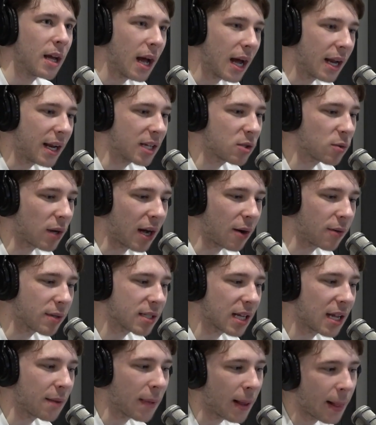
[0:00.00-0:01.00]
And that's what I was
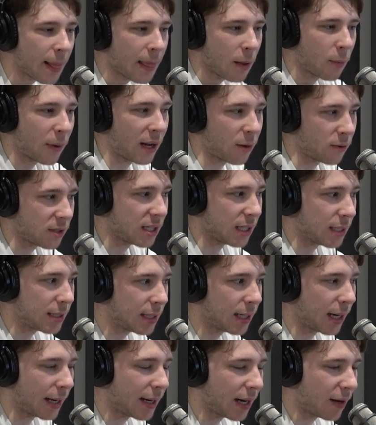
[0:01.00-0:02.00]
saying. When I was
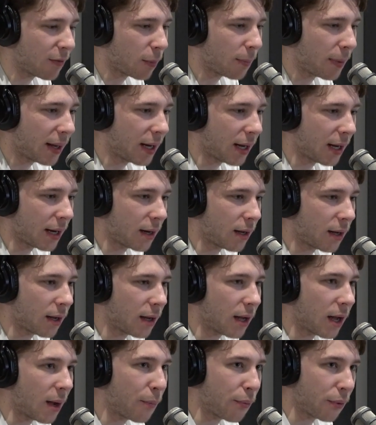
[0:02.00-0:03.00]
16, I didn't have a ped. I had
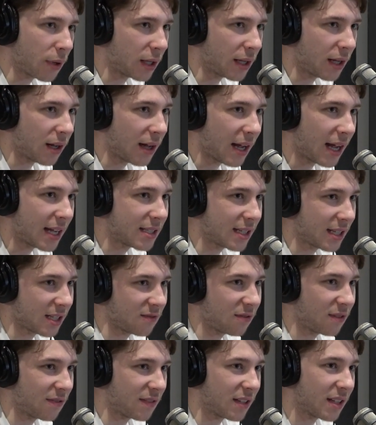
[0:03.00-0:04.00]
a Aprilia
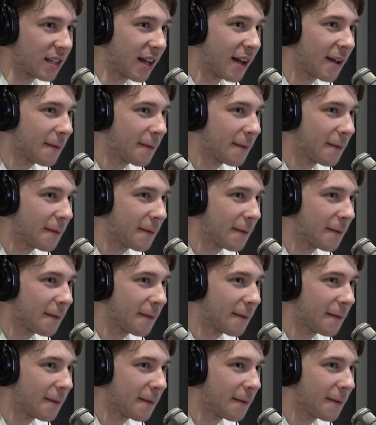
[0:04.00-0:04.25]
SX50, yeah?